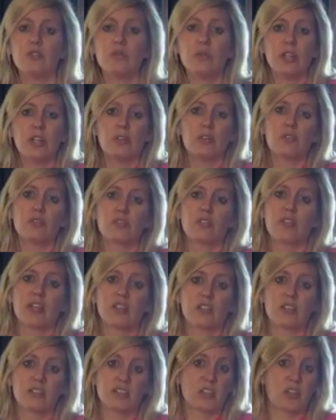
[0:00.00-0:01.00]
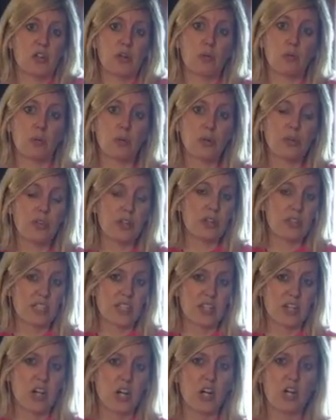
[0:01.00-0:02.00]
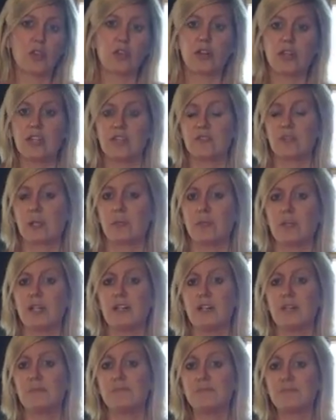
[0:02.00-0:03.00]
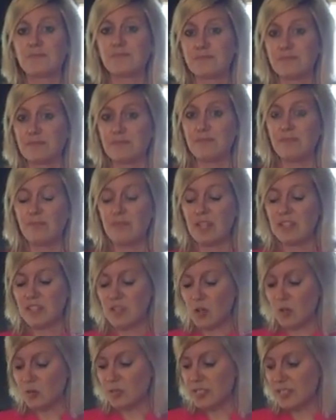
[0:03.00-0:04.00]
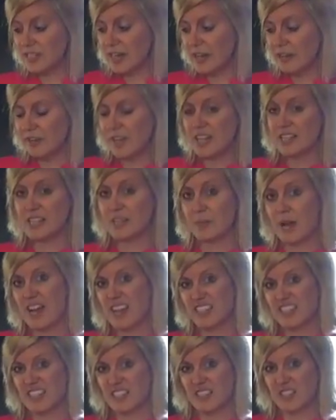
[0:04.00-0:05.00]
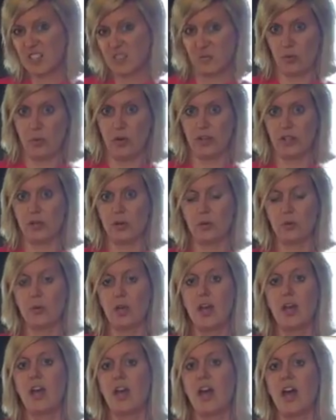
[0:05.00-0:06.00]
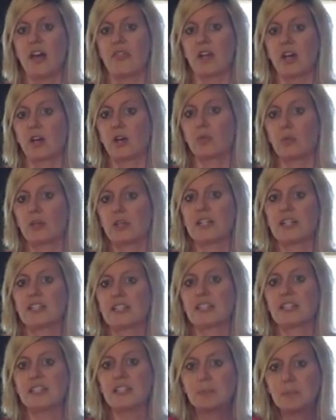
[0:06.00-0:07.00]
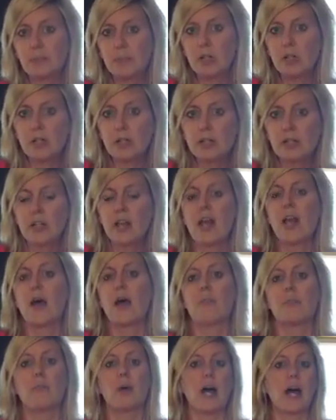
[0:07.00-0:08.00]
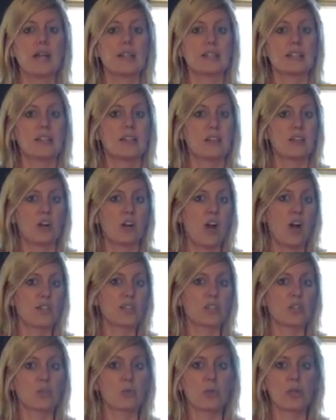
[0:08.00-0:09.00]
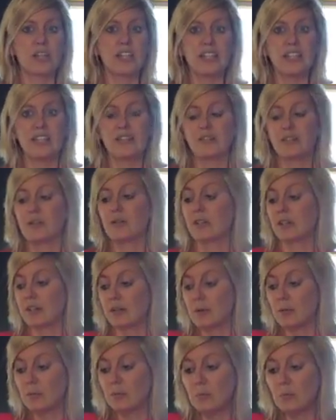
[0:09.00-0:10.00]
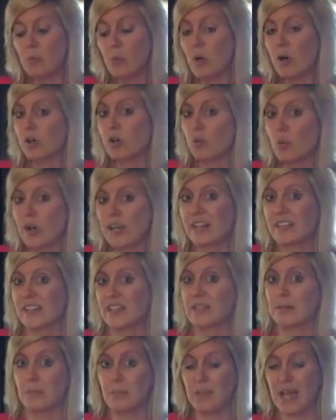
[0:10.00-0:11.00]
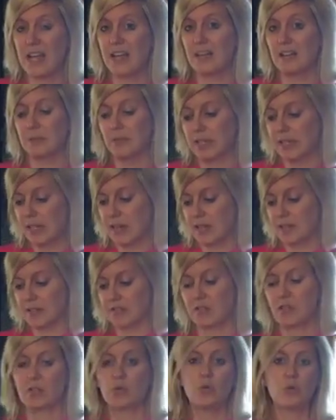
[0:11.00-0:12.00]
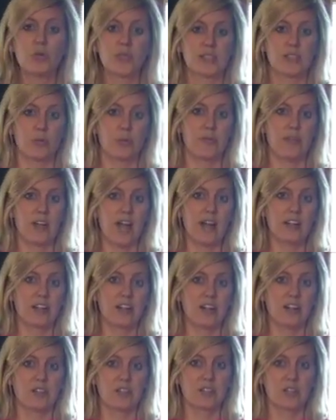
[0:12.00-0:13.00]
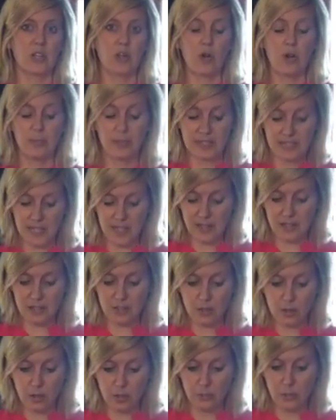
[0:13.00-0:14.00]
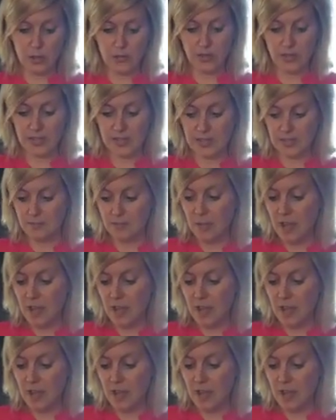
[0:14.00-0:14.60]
huge that's going to ruin their dinner or their evening meal. So today I've got some ideas for you that are really simple, but they're also really even more quickly made because of the tools that we've got here. So I'm excited to show you about this.